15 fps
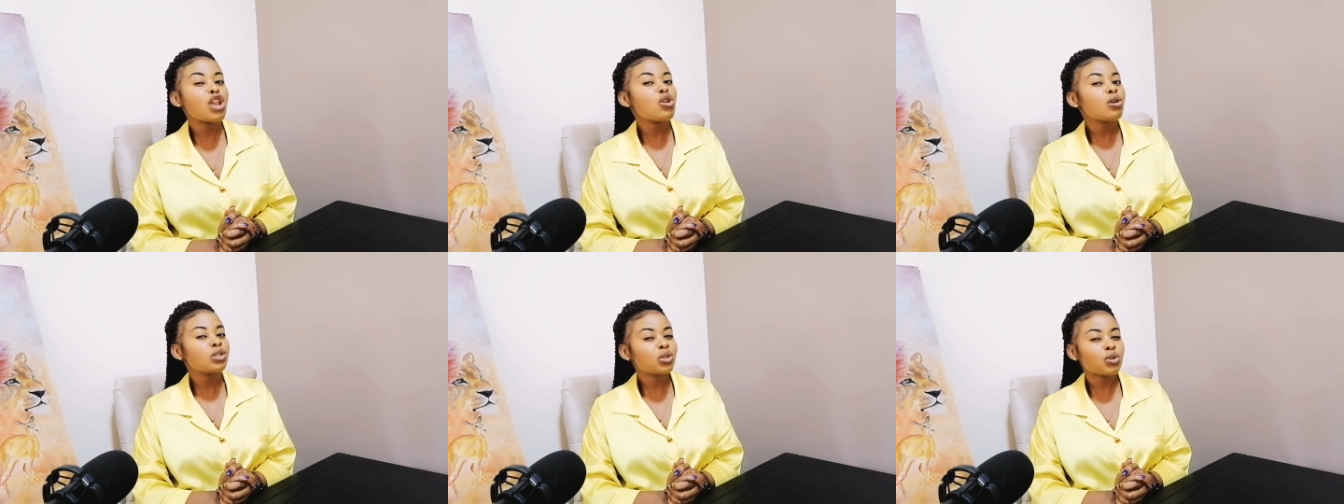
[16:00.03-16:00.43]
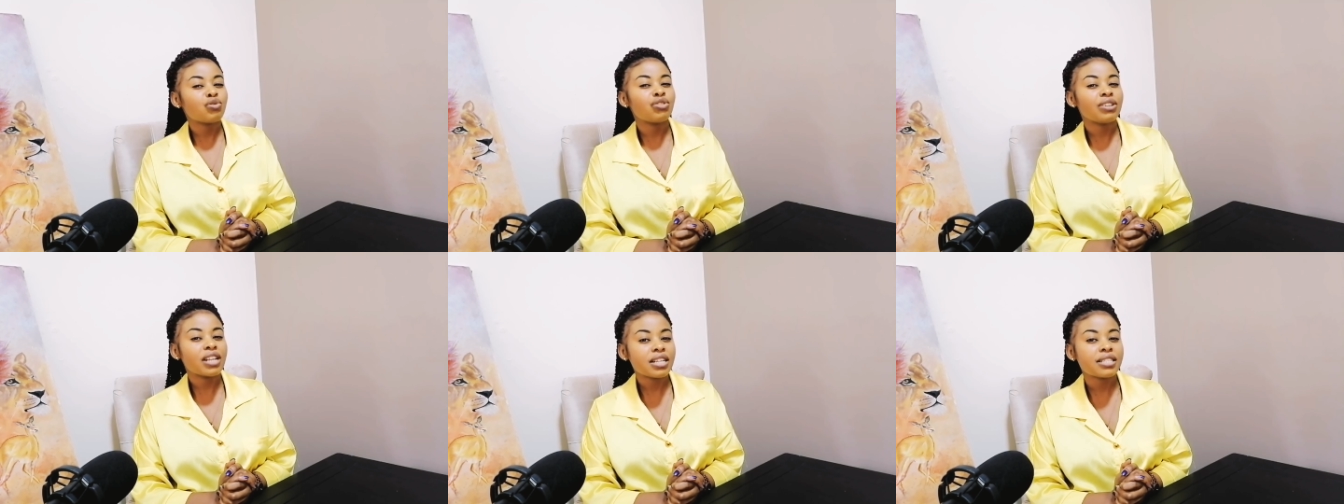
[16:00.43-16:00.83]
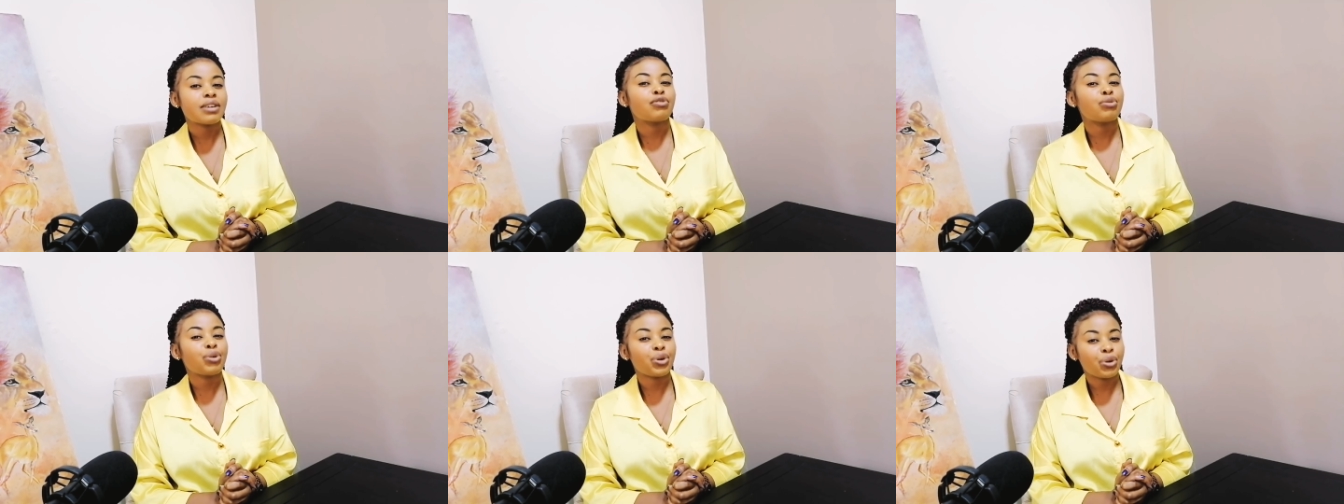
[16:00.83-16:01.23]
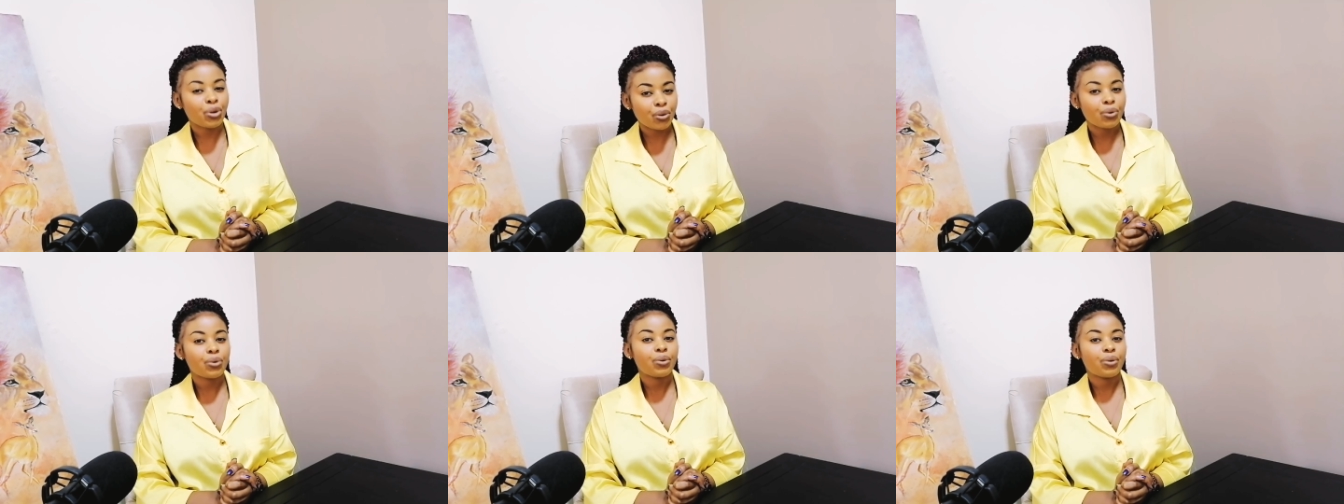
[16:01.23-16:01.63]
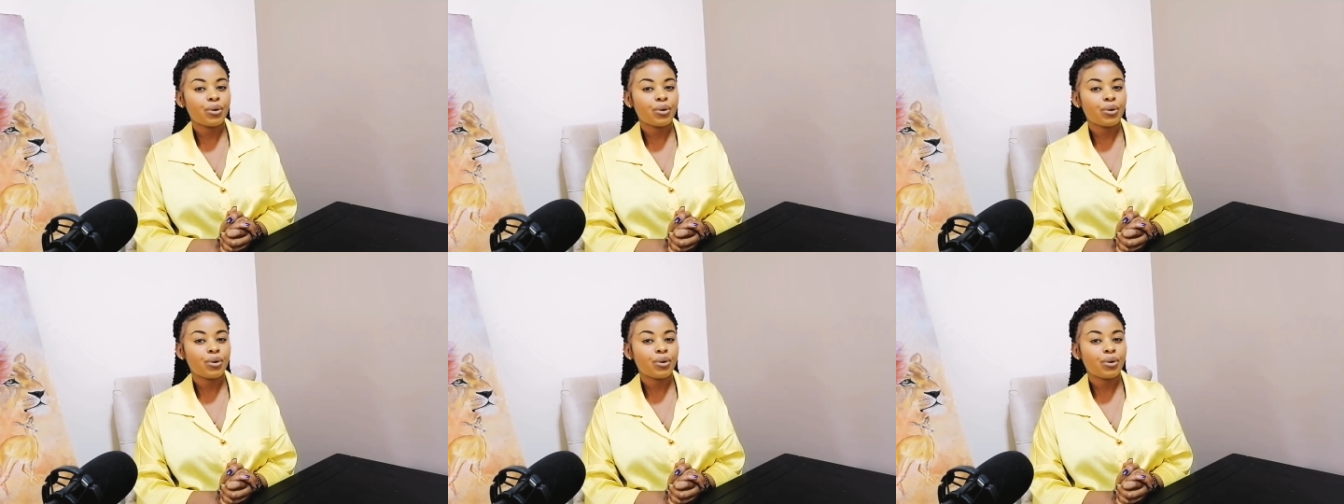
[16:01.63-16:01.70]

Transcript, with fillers: a lot of data for you